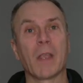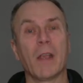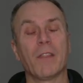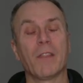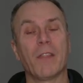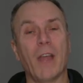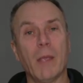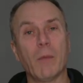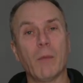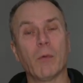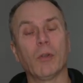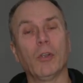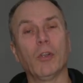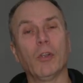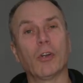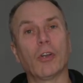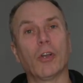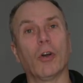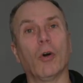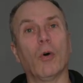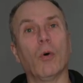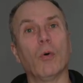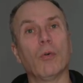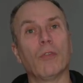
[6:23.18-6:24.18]
They will
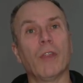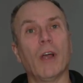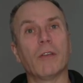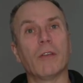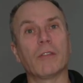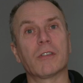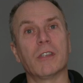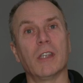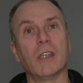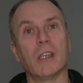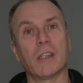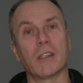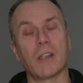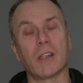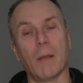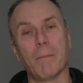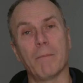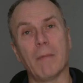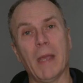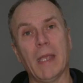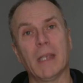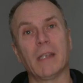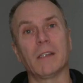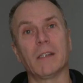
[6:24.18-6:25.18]
look at all those things
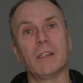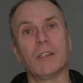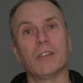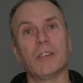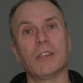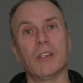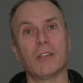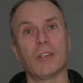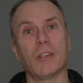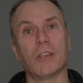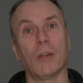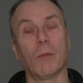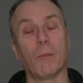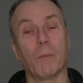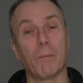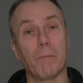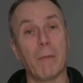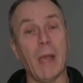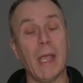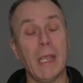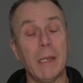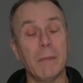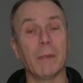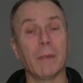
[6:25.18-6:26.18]
and make a decision that
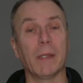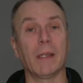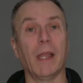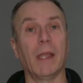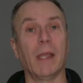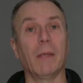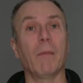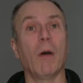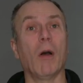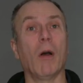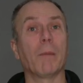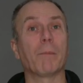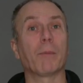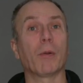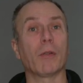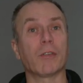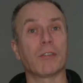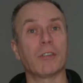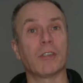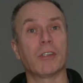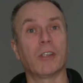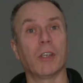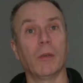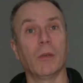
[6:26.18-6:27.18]
maybe they might
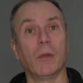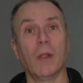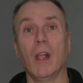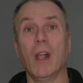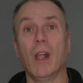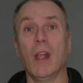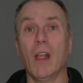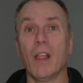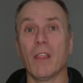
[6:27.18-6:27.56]
prosecute.